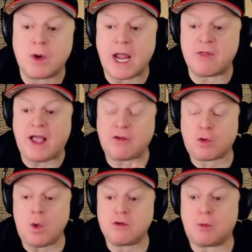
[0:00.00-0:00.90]
Okay,
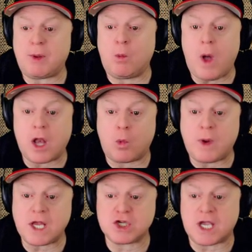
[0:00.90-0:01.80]
that's going to be
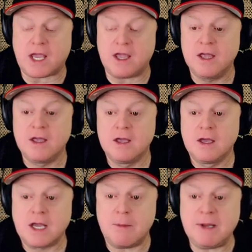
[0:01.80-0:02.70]
Waluigi
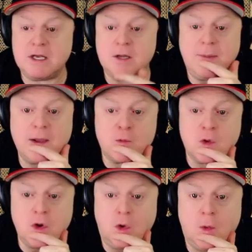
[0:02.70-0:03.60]
coming into my
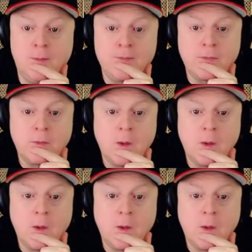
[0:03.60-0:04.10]
room.